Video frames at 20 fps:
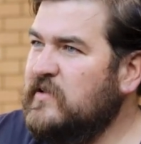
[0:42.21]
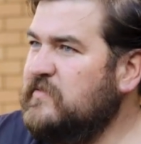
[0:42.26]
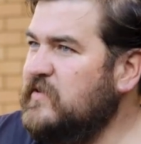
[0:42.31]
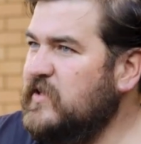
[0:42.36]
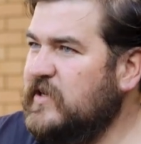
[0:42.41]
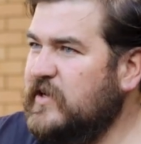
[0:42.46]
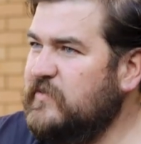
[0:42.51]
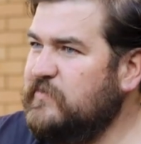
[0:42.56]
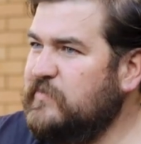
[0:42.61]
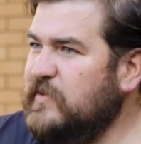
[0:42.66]
you
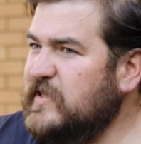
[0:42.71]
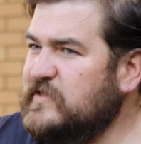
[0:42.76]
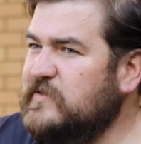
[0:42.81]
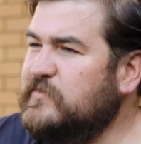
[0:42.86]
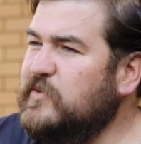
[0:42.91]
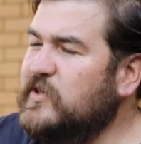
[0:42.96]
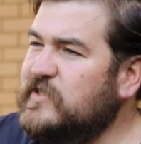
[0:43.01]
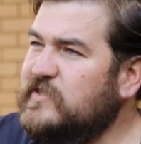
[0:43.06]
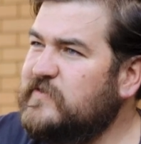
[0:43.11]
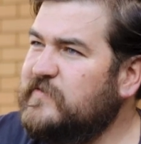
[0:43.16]
know, plus or
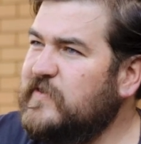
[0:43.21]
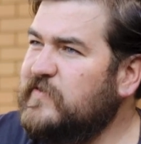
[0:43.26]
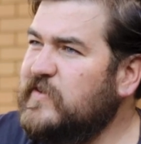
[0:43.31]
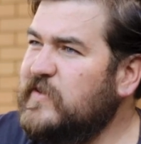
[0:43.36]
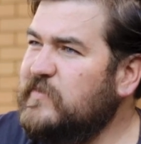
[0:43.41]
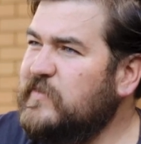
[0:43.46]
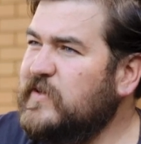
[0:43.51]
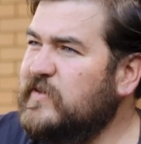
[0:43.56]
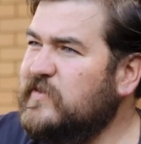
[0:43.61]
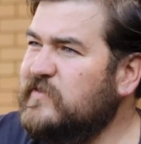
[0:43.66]
minus
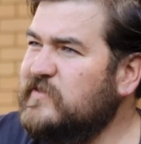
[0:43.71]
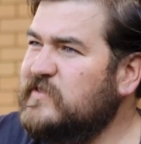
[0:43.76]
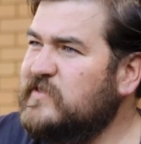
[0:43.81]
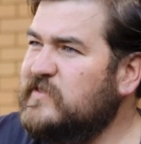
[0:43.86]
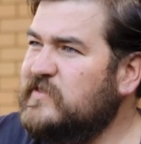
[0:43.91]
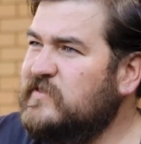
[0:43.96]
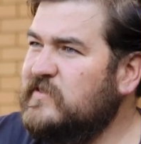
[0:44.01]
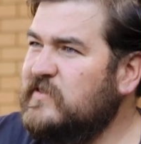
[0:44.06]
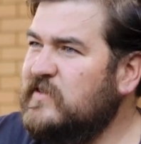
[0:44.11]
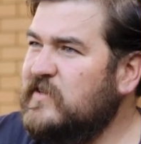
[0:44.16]
50
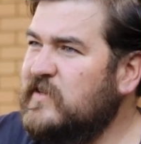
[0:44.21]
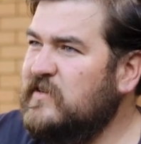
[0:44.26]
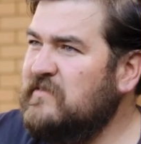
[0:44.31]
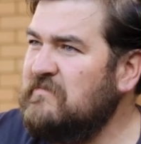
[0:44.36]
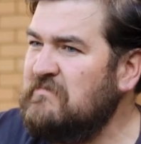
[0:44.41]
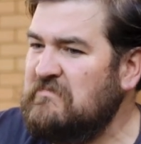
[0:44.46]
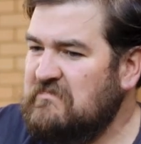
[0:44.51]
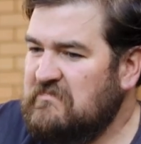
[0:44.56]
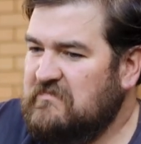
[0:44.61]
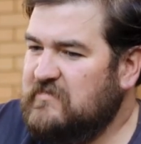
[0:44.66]
mils,
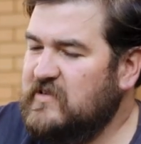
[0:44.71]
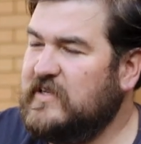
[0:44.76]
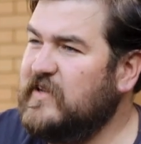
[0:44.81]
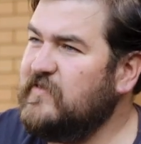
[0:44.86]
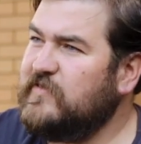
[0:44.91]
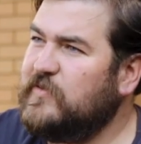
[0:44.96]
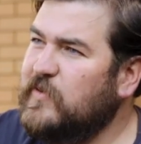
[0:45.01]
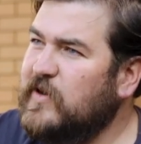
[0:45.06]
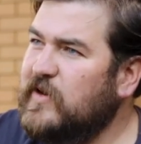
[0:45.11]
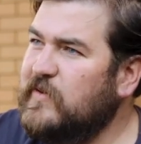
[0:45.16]
didn't
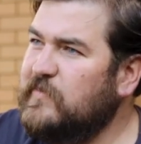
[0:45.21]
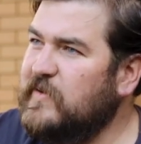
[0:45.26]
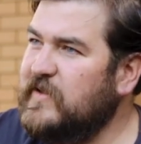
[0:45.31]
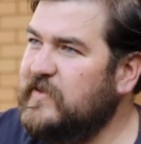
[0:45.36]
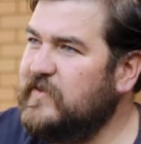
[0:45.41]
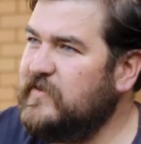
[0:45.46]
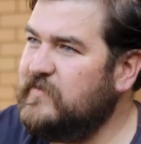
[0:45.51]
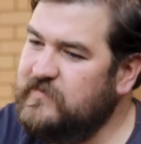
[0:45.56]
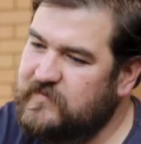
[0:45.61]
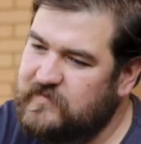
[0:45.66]
have to worry about
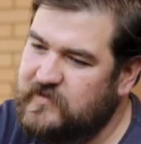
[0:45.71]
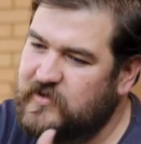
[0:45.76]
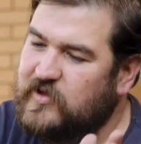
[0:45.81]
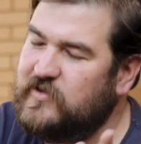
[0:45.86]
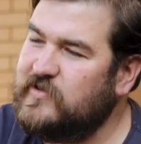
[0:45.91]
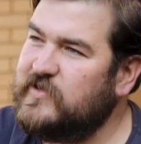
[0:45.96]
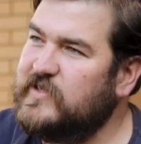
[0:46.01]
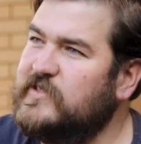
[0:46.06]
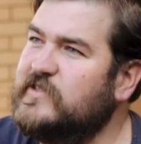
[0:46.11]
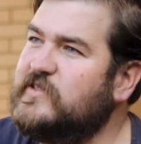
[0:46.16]
it. The
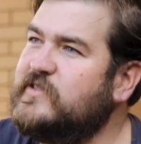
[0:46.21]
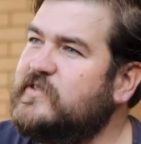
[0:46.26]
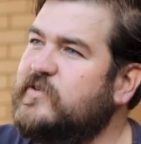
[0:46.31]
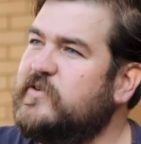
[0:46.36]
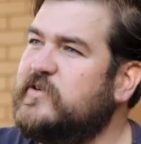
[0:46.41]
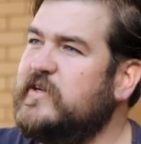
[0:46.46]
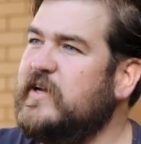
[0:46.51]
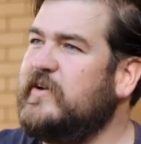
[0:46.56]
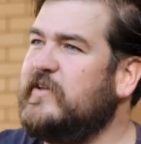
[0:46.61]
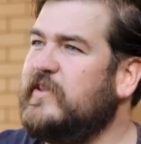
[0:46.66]
concrete just
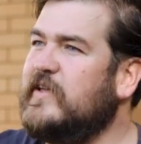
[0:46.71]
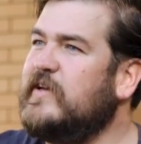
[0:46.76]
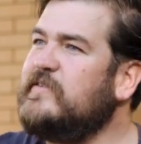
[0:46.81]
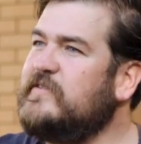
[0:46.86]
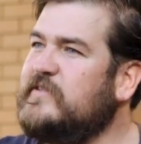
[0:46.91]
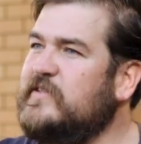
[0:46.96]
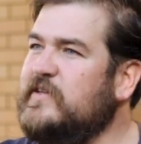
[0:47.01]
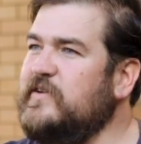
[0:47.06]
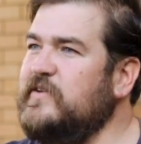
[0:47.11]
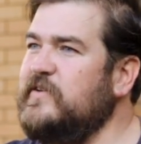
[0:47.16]
took care of that.
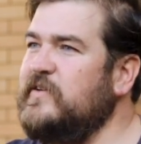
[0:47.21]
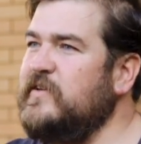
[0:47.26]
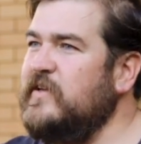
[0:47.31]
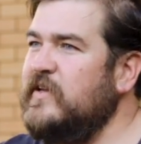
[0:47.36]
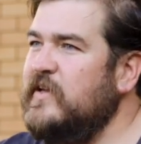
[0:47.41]
So